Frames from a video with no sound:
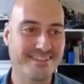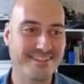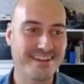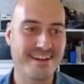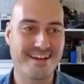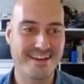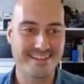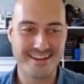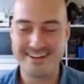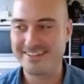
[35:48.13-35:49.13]
is there,
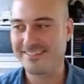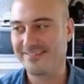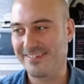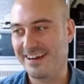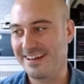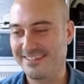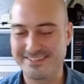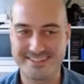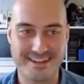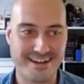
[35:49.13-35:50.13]
and there are the
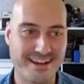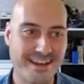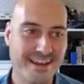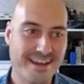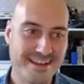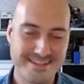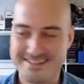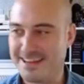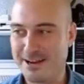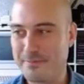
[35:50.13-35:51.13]
files that I
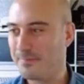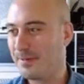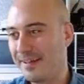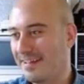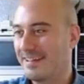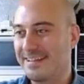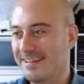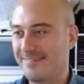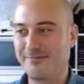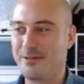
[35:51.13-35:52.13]
set up
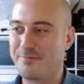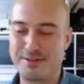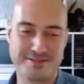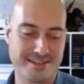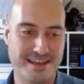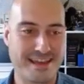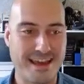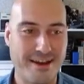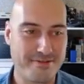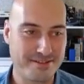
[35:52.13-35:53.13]
what feels like
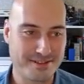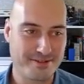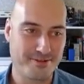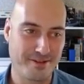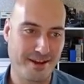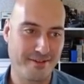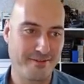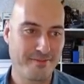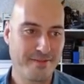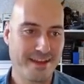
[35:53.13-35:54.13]
hours ago
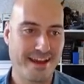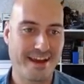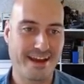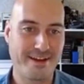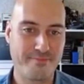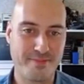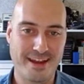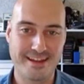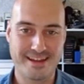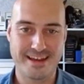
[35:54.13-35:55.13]
now.
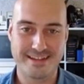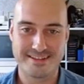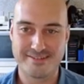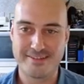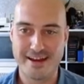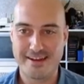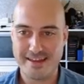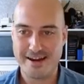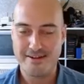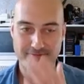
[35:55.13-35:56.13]
And yeah, so there
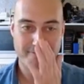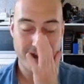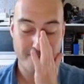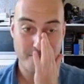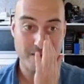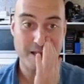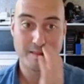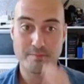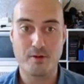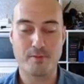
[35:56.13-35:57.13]
they are. I'm
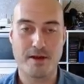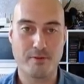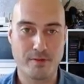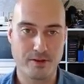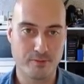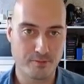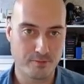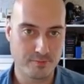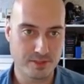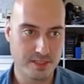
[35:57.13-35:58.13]
reading them on my
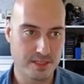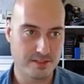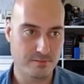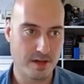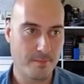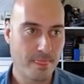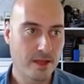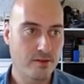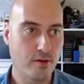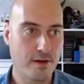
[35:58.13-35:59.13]
Windows machine as well.
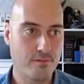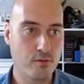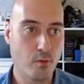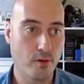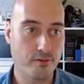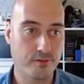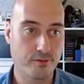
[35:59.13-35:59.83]
So if you want